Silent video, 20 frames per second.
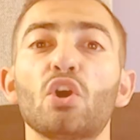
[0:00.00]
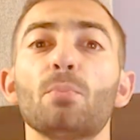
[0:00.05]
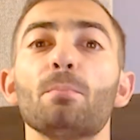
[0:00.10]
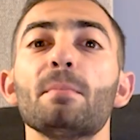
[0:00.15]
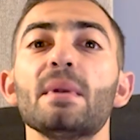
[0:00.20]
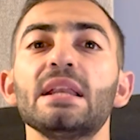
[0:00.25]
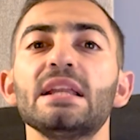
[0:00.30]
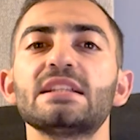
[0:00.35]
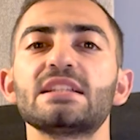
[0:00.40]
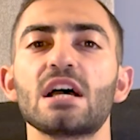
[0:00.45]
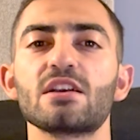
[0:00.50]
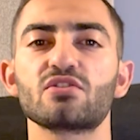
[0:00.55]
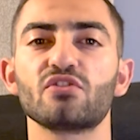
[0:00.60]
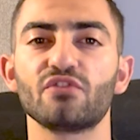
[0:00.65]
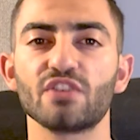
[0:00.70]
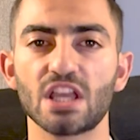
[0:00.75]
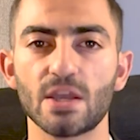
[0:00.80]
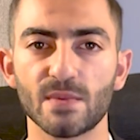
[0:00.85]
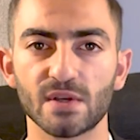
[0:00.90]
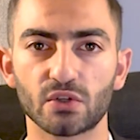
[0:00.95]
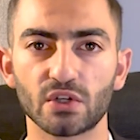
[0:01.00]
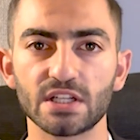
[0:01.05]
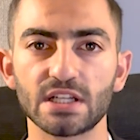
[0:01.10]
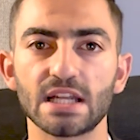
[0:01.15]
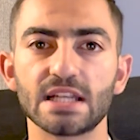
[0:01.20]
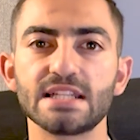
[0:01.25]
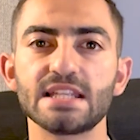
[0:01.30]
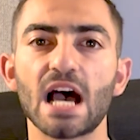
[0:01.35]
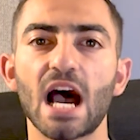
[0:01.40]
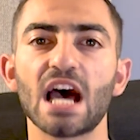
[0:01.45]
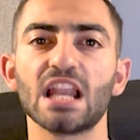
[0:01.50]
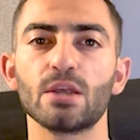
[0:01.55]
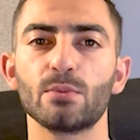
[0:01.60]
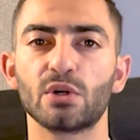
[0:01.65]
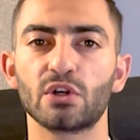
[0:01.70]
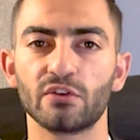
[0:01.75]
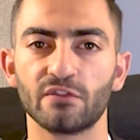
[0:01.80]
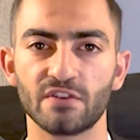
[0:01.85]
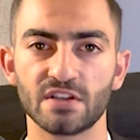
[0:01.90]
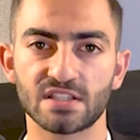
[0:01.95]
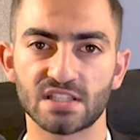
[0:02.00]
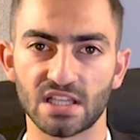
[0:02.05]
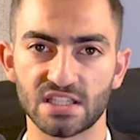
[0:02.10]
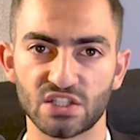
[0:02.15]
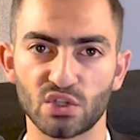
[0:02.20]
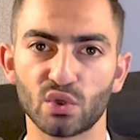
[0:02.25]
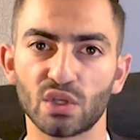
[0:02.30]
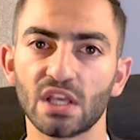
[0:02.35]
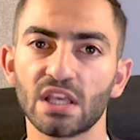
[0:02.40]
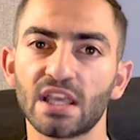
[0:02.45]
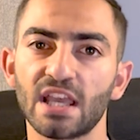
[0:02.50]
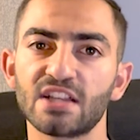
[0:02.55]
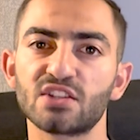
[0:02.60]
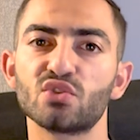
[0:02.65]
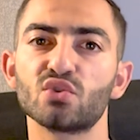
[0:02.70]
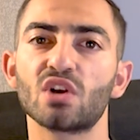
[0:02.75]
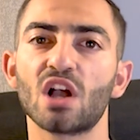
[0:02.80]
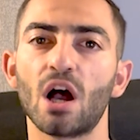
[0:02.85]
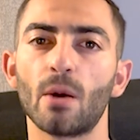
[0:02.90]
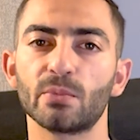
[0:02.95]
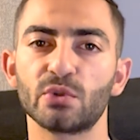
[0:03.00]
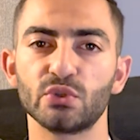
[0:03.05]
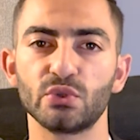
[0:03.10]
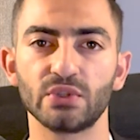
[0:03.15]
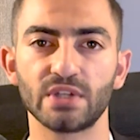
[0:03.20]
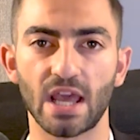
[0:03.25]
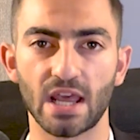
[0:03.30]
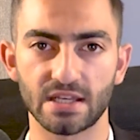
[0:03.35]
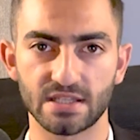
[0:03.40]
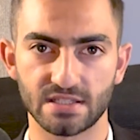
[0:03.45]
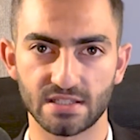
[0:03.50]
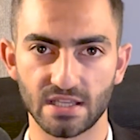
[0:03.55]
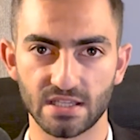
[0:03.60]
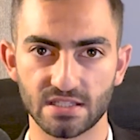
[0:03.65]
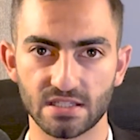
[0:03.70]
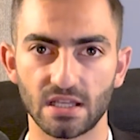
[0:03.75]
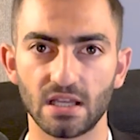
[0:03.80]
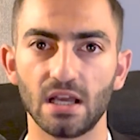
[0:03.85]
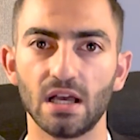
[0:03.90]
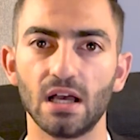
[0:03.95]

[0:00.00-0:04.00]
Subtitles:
are many types of immigrant and non-immigrant visas that you can get to come to the United States.